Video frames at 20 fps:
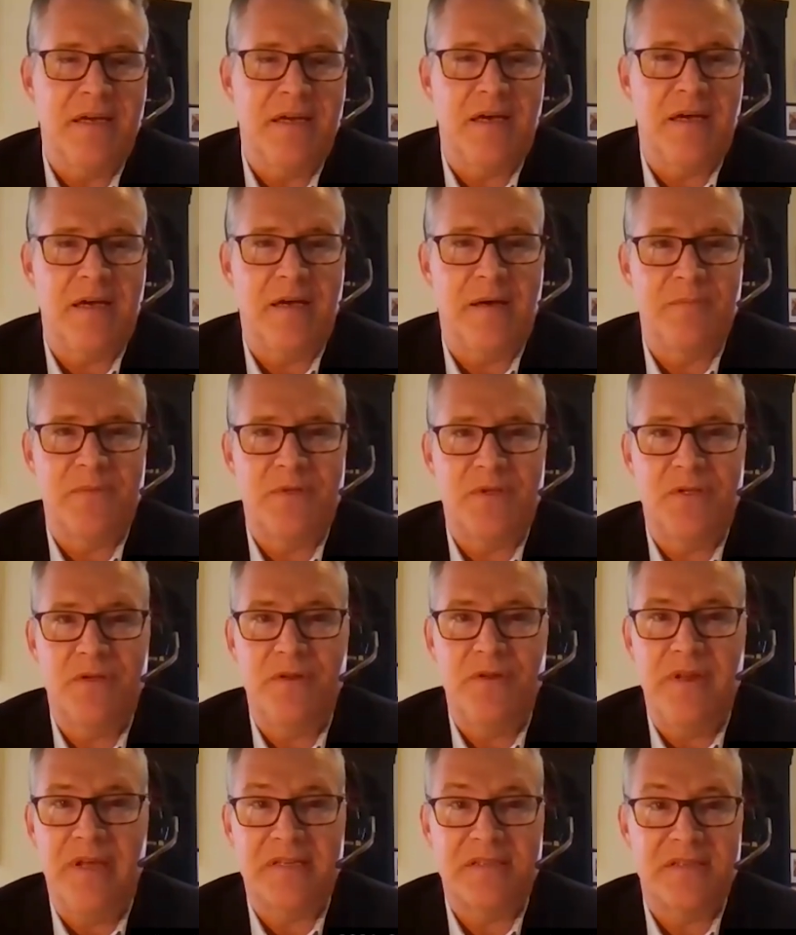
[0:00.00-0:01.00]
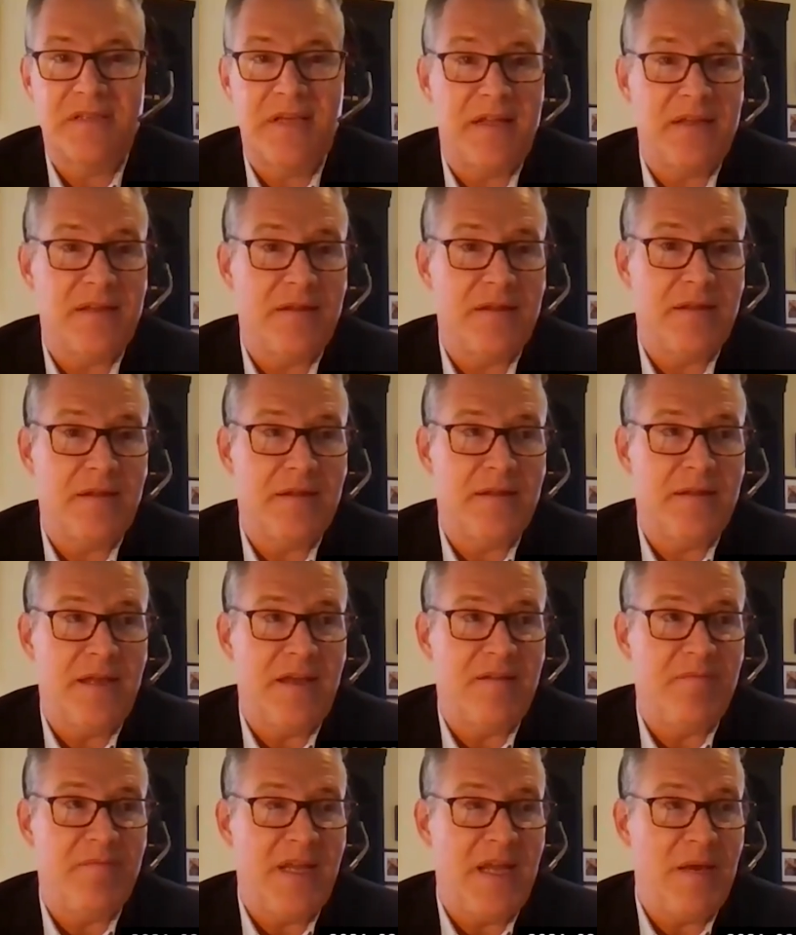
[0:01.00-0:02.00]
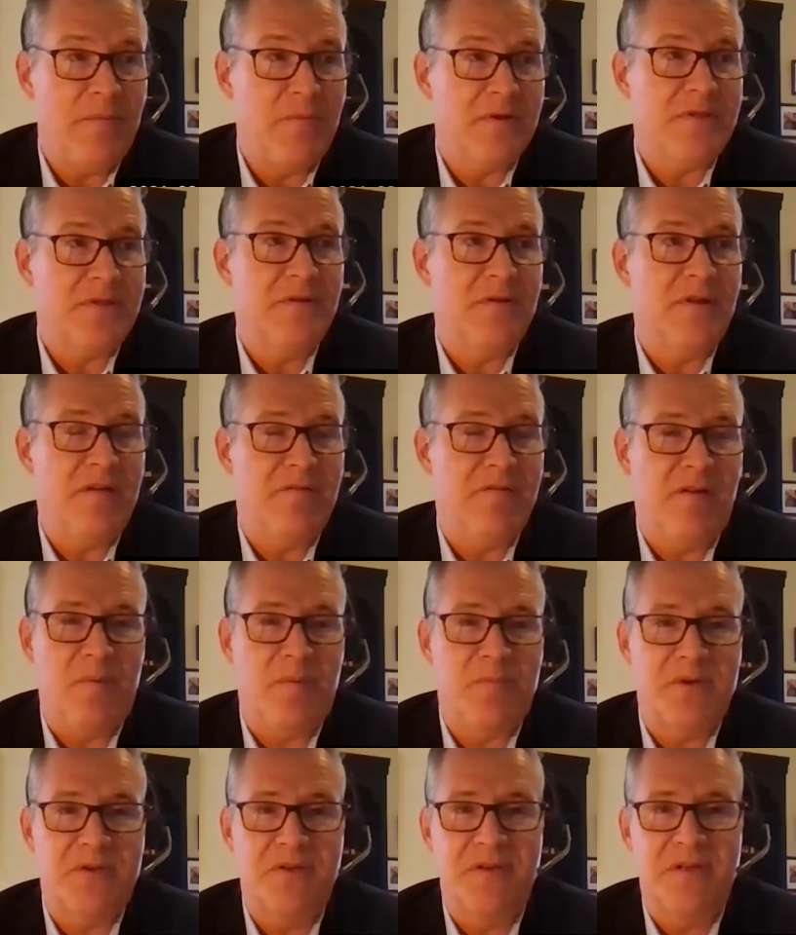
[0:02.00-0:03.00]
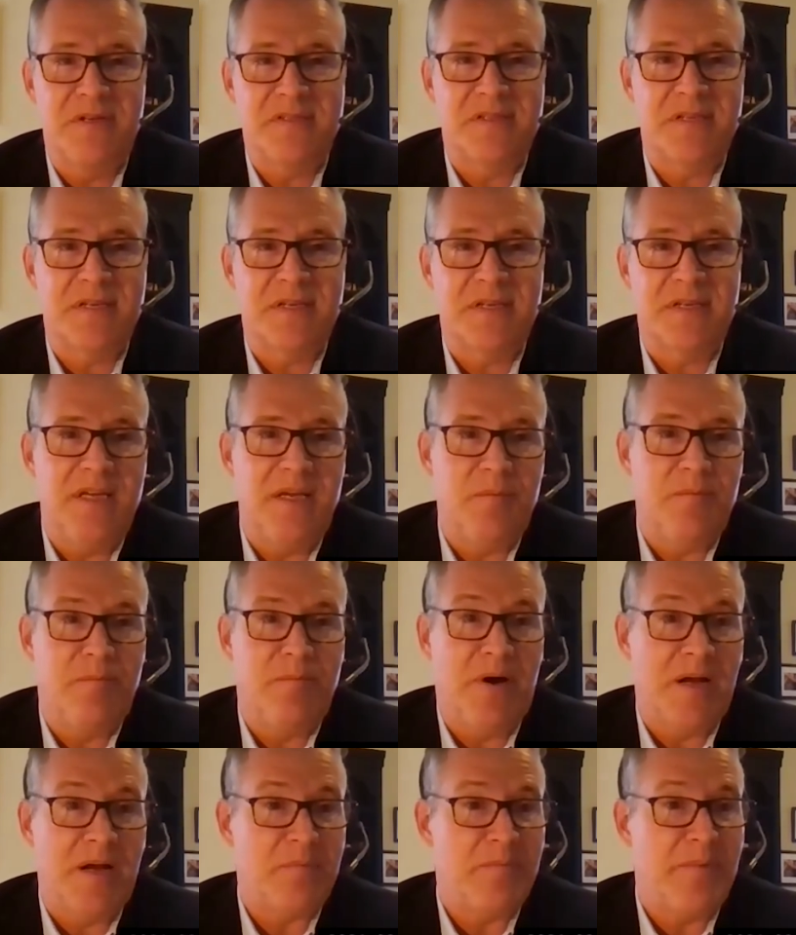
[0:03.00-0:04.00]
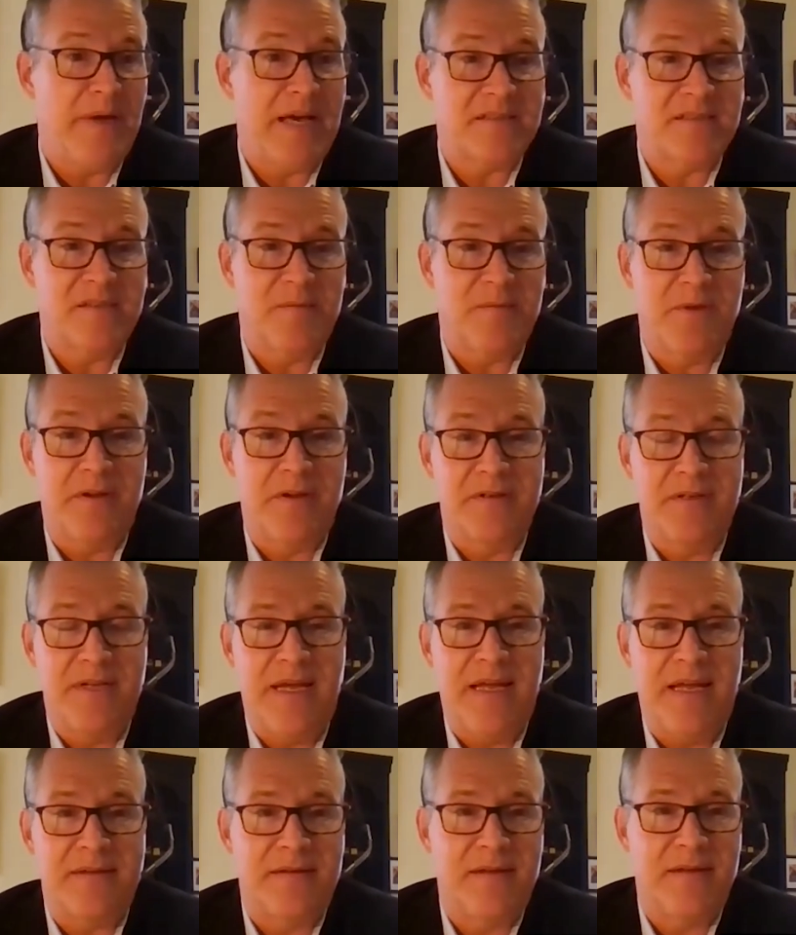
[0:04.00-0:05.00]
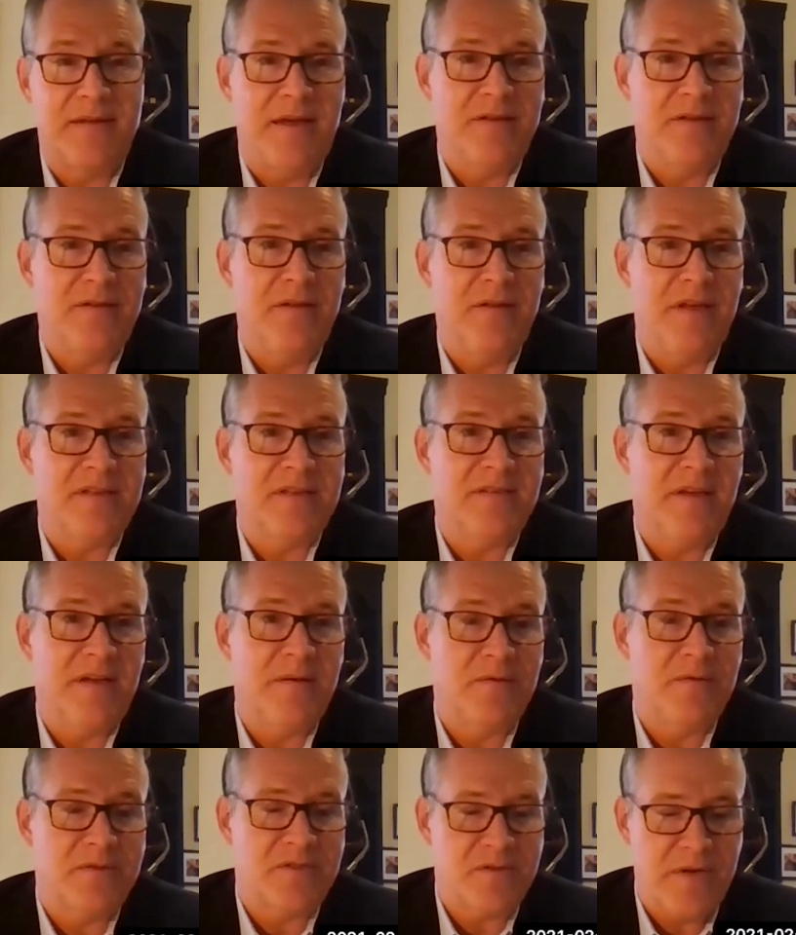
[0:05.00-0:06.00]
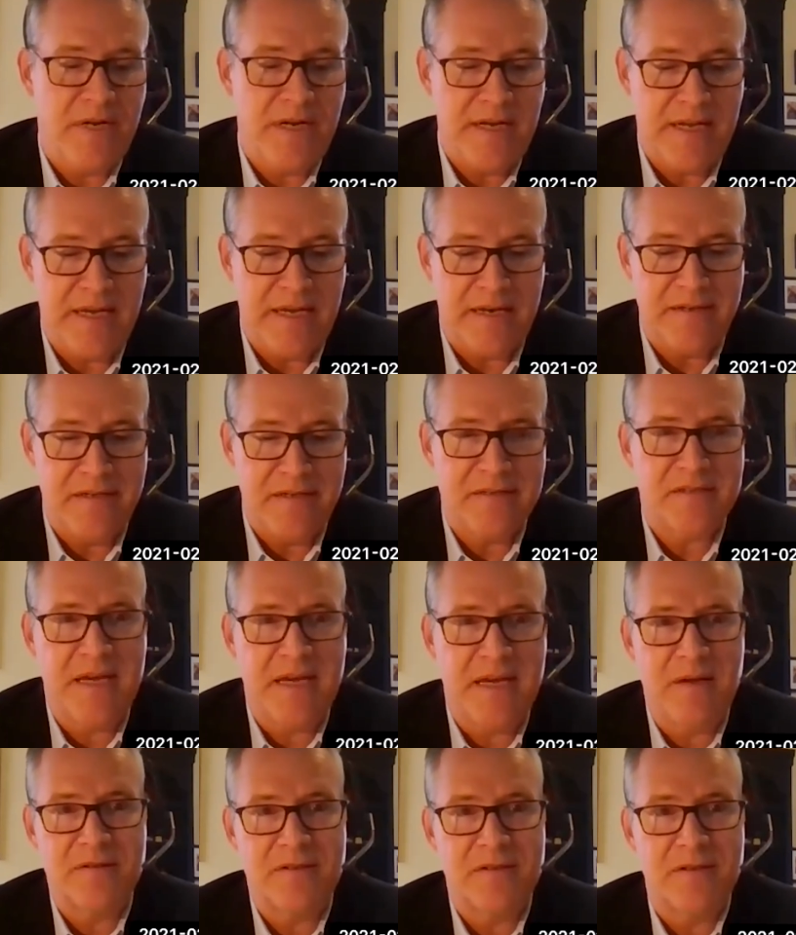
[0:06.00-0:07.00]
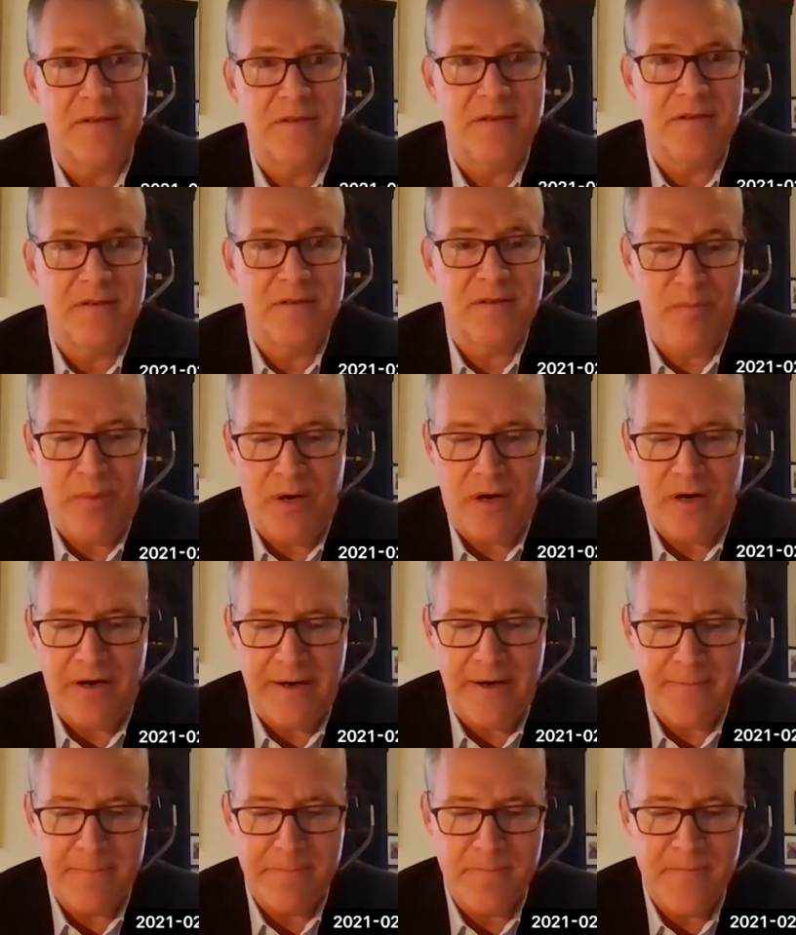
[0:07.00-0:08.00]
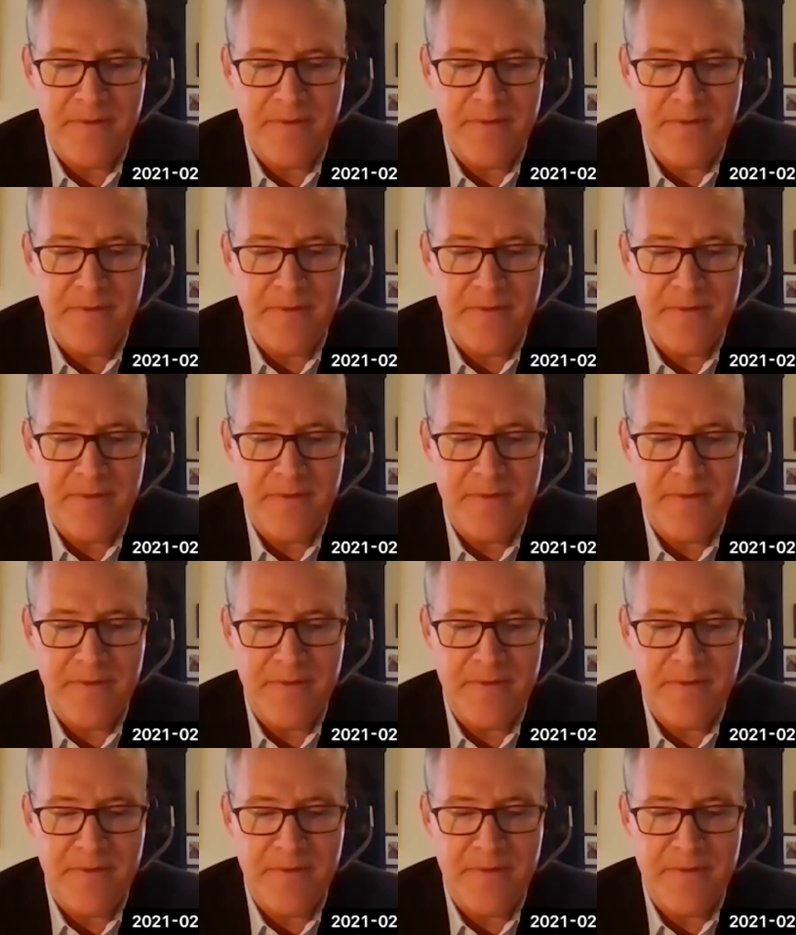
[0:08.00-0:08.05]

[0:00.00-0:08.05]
To the extent they've been able to, they've opportunistically bought back some of their debt to the extent it was trading at a discount to par.